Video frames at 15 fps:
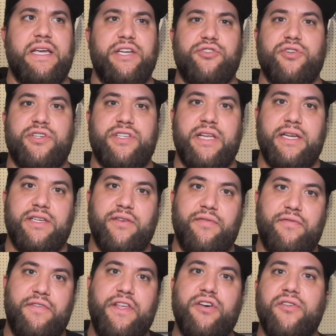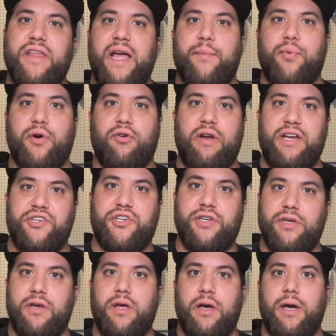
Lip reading: interesting to feel that progression